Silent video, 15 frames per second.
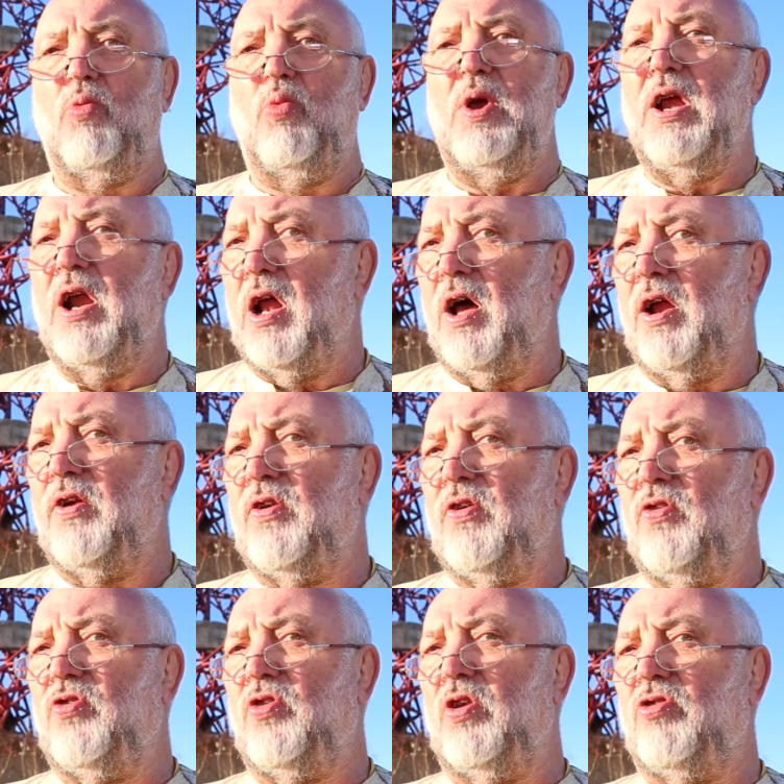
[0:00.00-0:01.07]
we learned
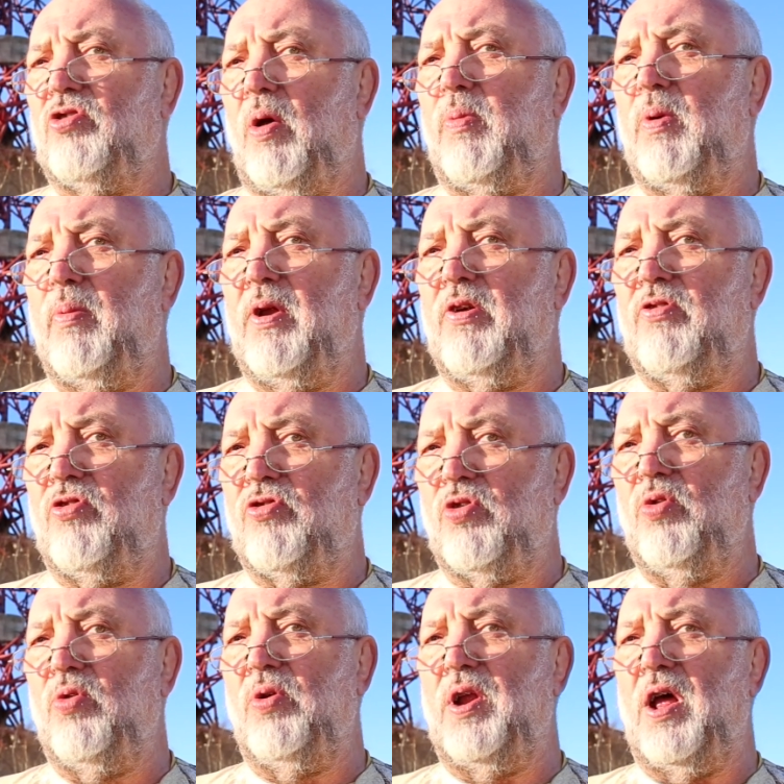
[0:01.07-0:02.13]
as the Supplementary
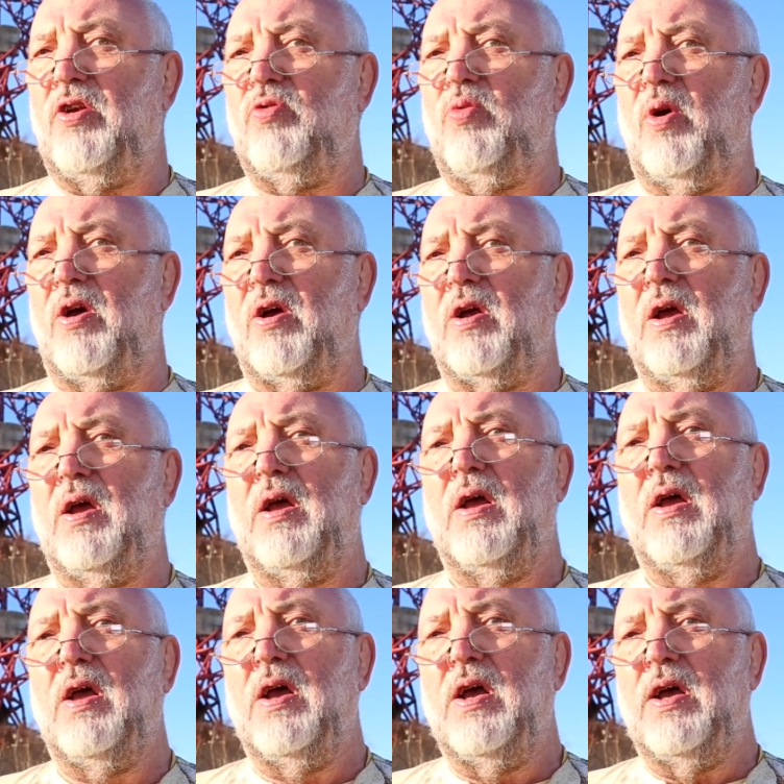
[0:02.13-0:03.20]
School Network,
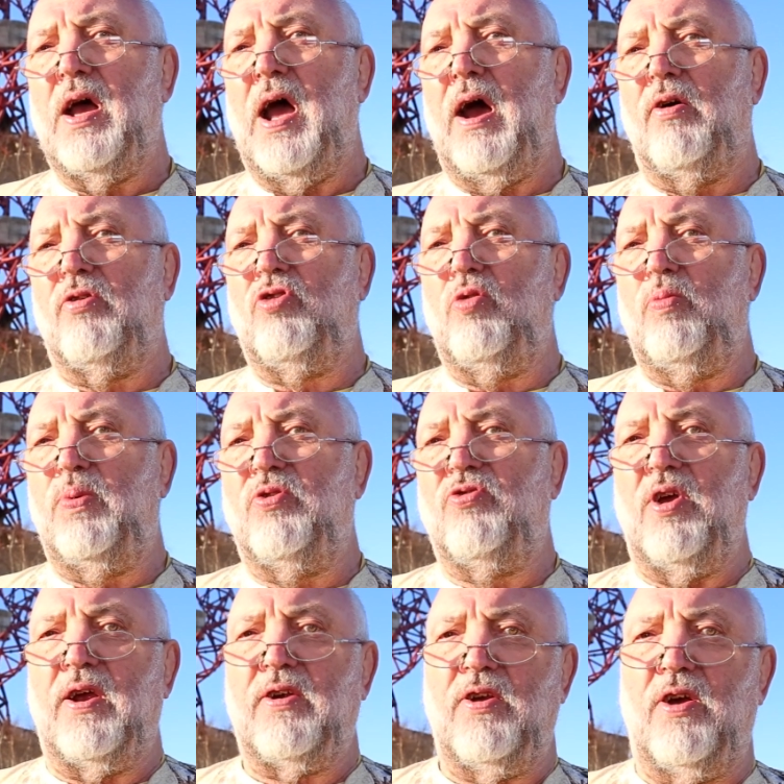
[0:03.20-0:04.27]
how to
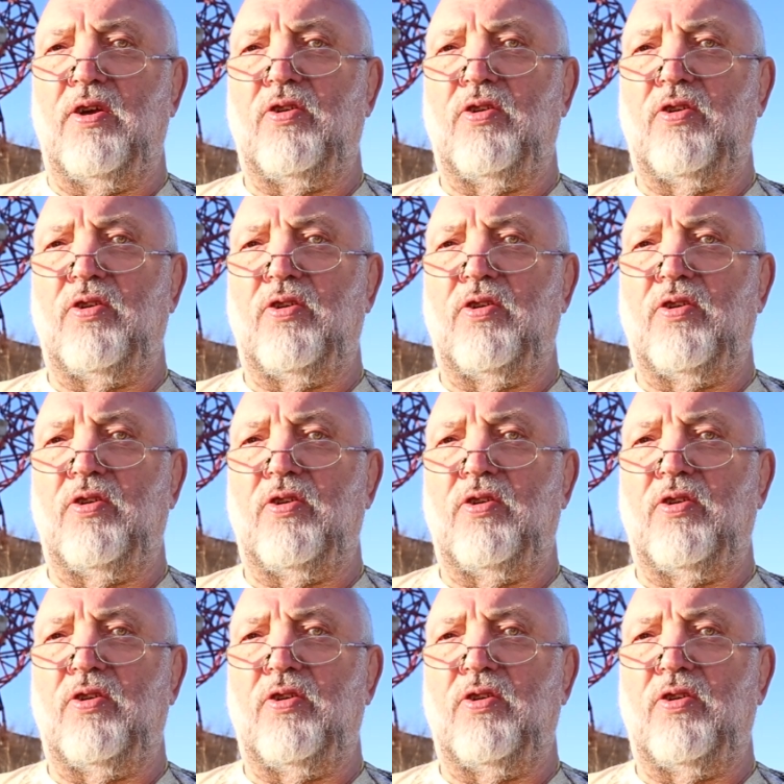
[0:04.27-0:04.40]
project